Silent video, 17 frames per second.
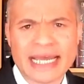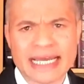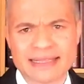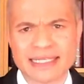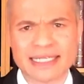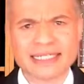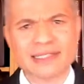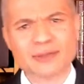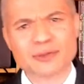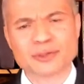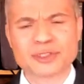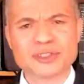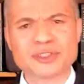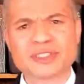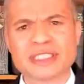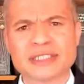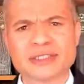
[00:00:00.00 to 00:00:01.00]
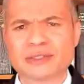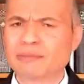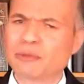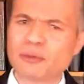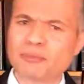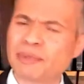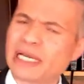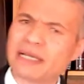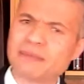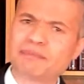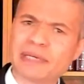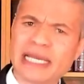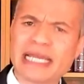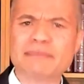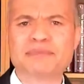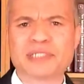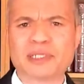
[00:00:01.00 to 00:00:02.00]
And then he also says to them,
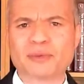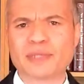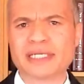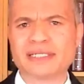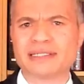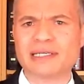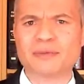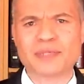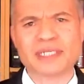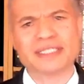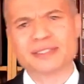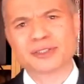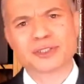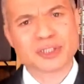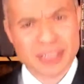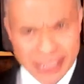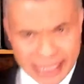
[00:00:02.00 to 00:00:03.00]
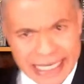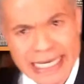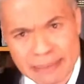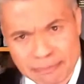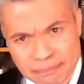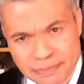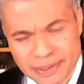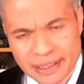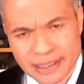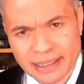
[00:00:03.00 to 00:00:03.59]
perhaps he went to sleep.